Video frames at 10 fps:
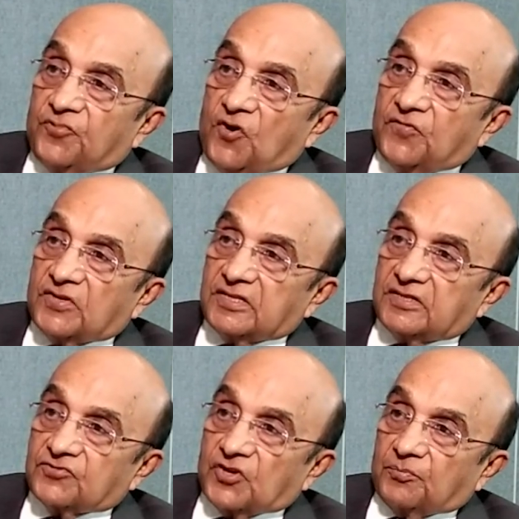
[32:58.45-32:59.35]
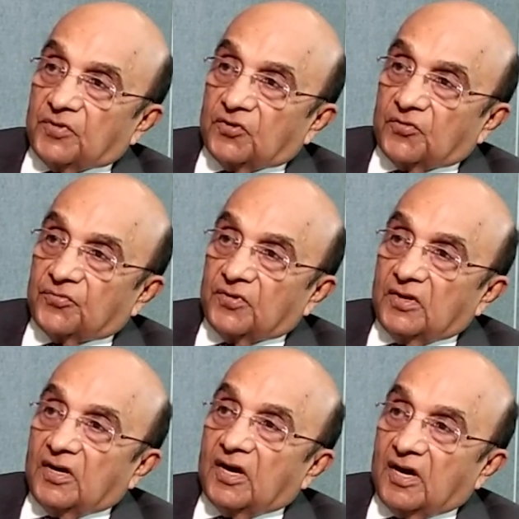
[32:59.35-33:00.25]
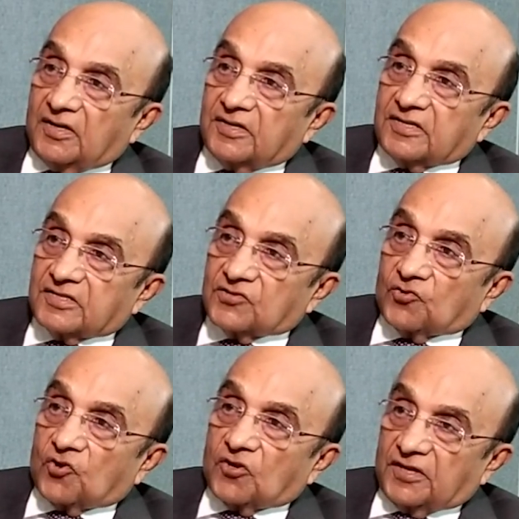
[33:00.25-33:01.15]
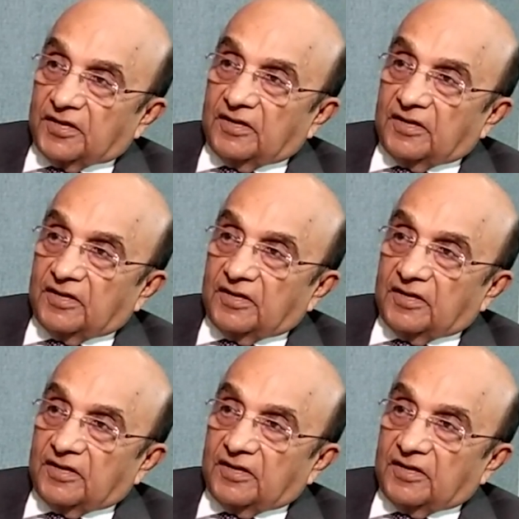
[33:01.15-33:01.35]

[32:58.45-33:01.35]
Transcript: forward in the treatment of heart disease, coronary